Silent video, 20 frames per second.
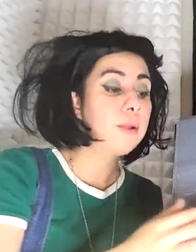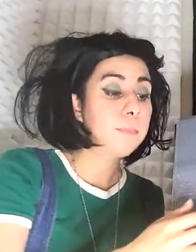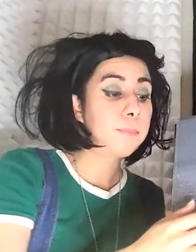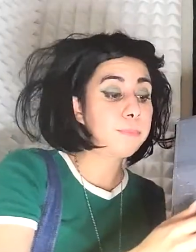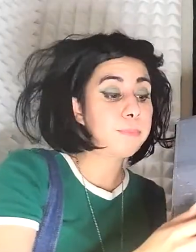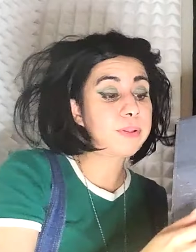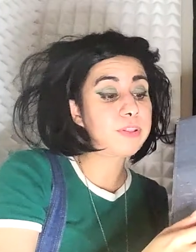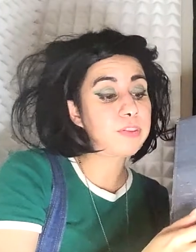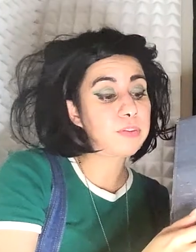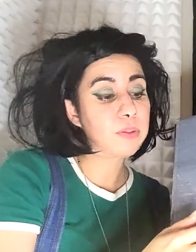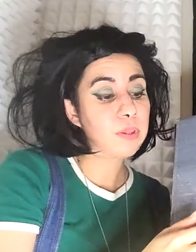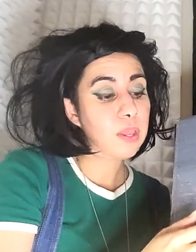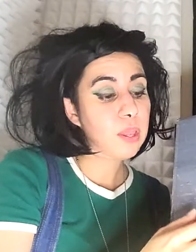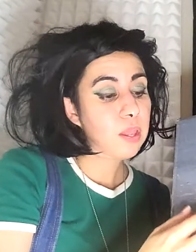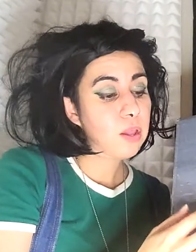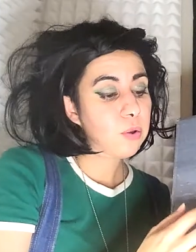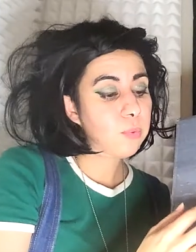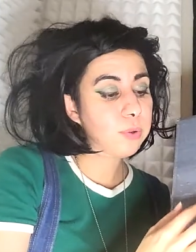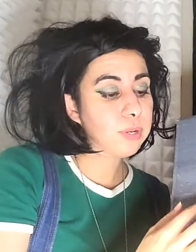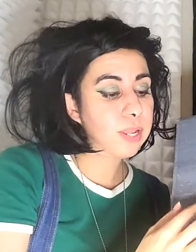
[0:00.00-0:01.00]
But
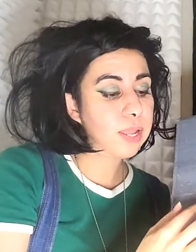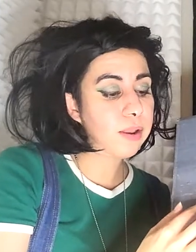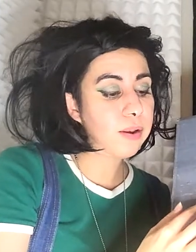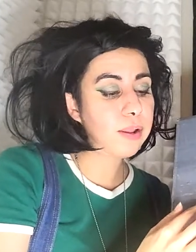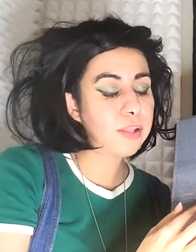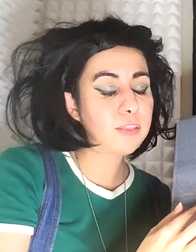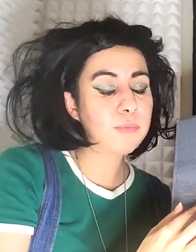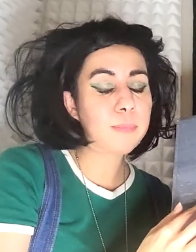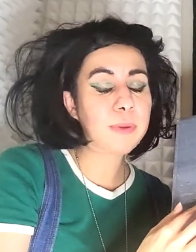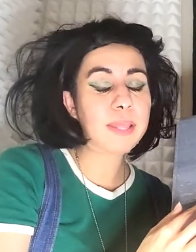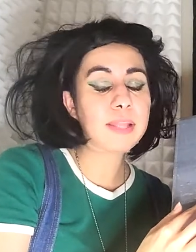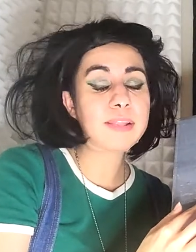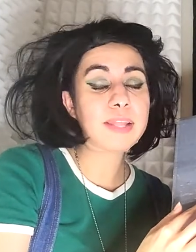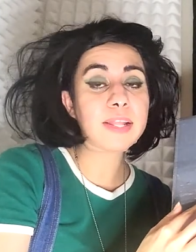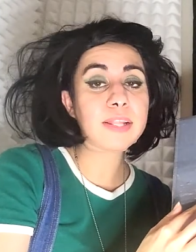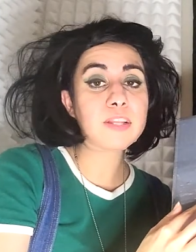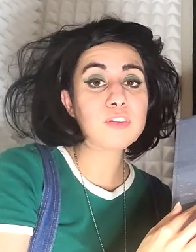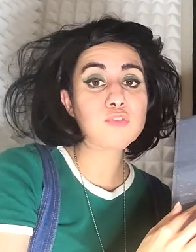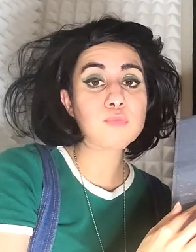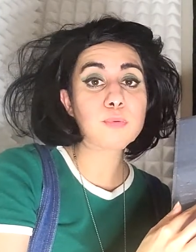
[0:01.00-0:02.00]
when I read my
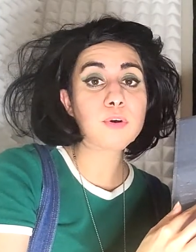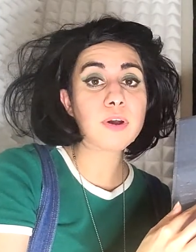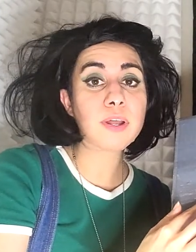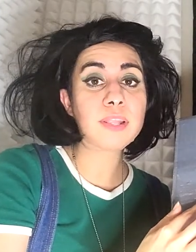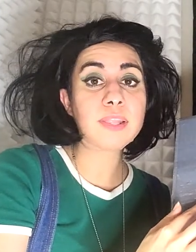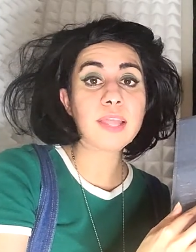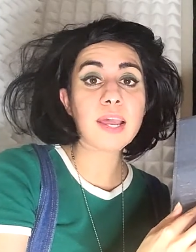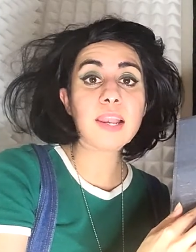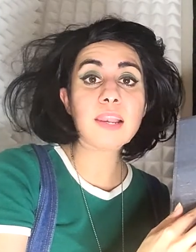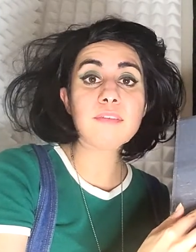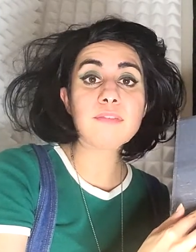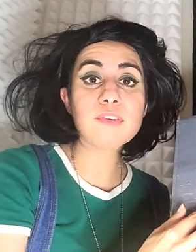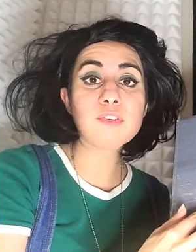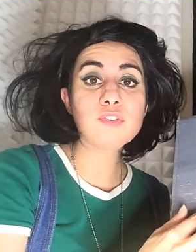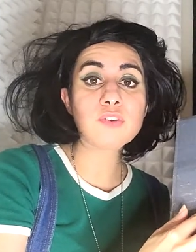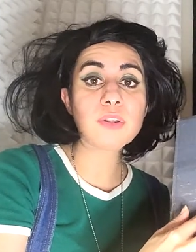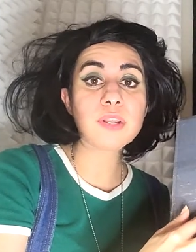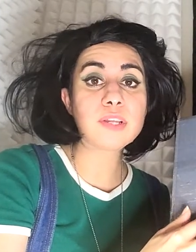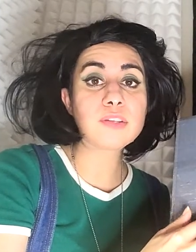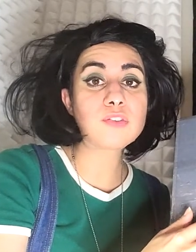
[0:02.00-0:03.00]
Danish book on
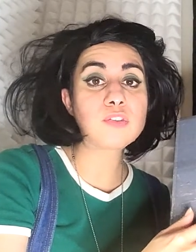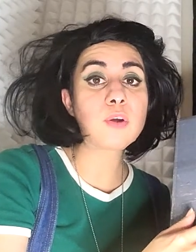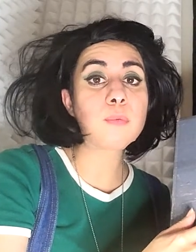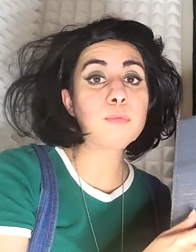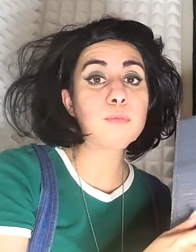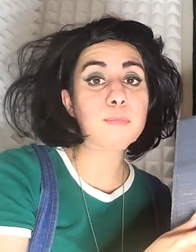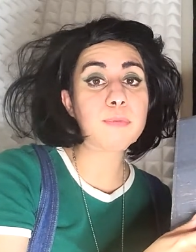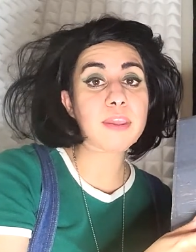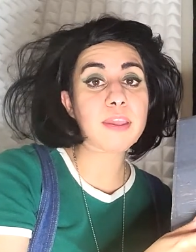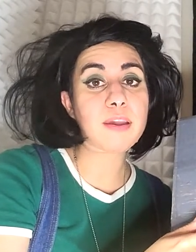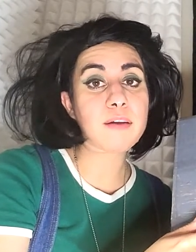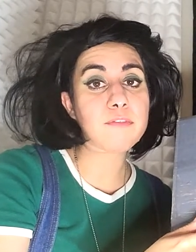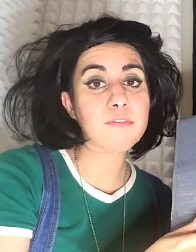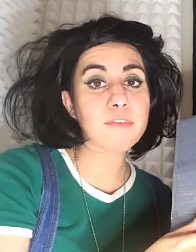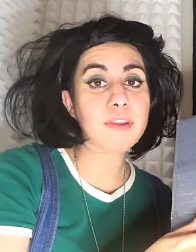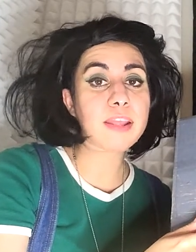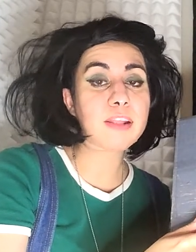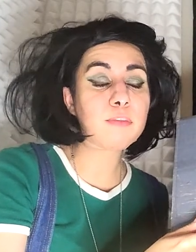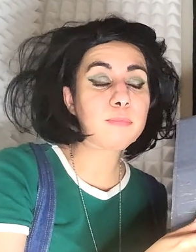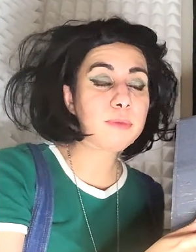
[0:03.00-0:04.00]
television, I stopped being
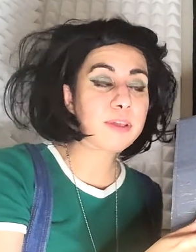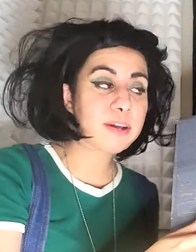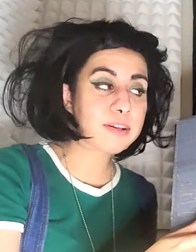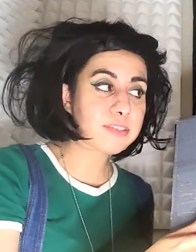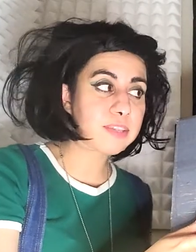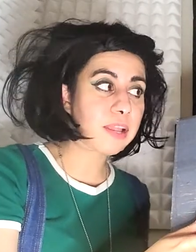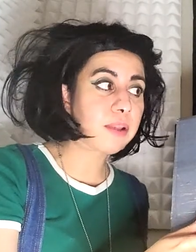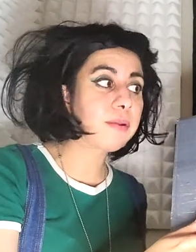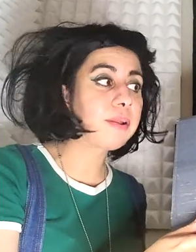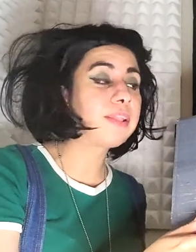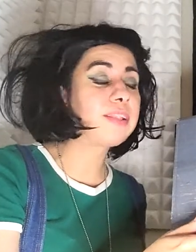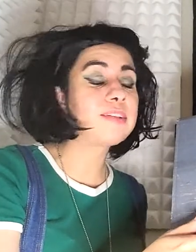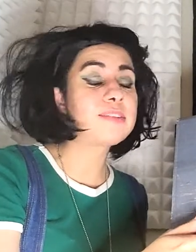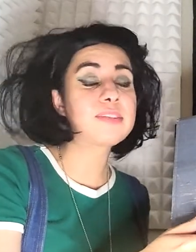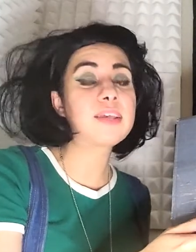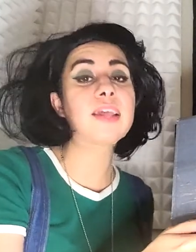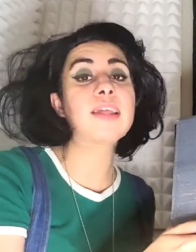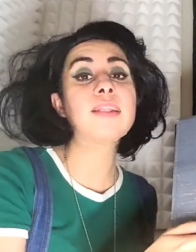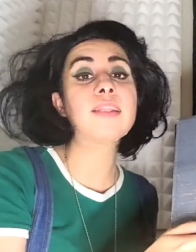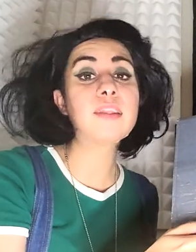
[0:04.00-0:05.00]
afraid because I read the
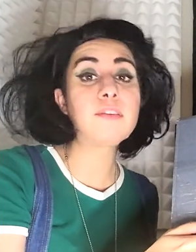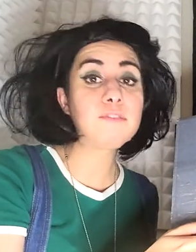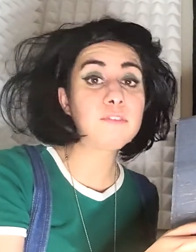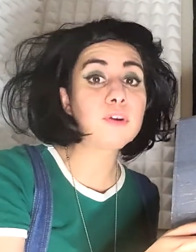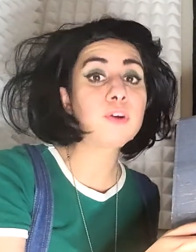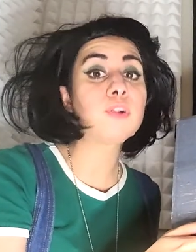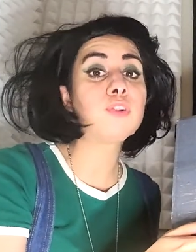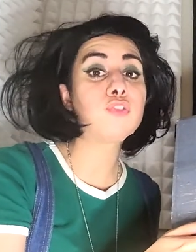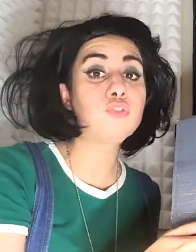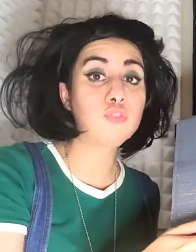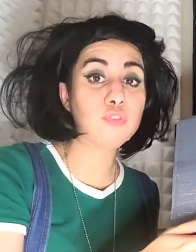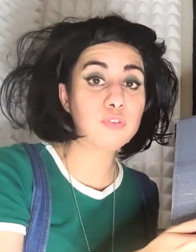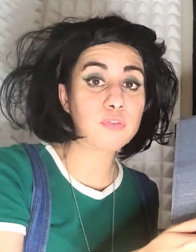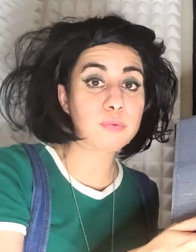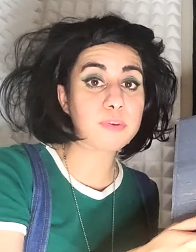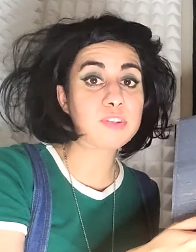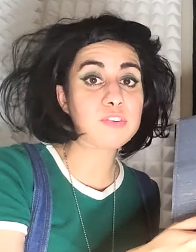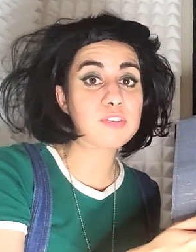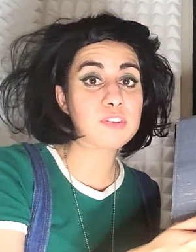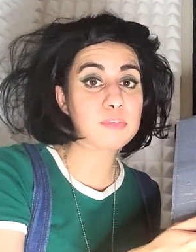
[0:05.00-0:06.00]
scientific truth,
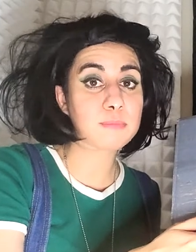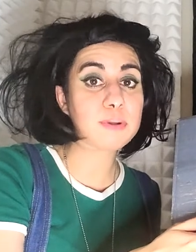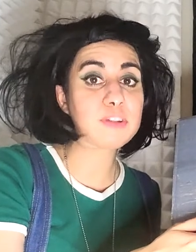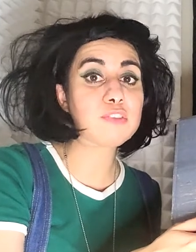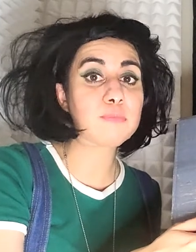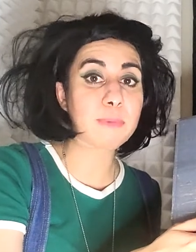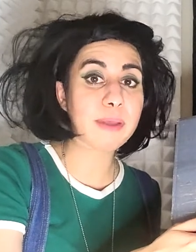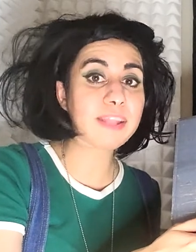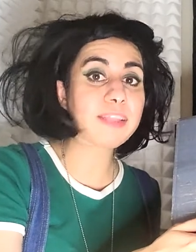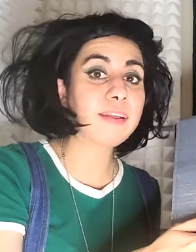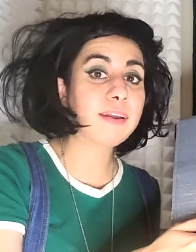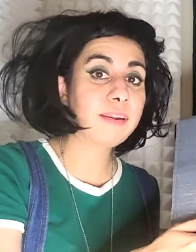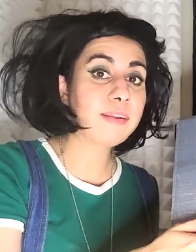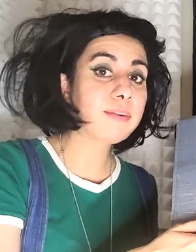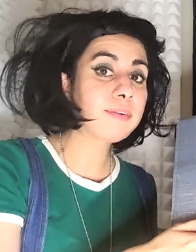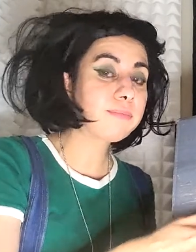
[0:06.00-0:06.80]
which is much better.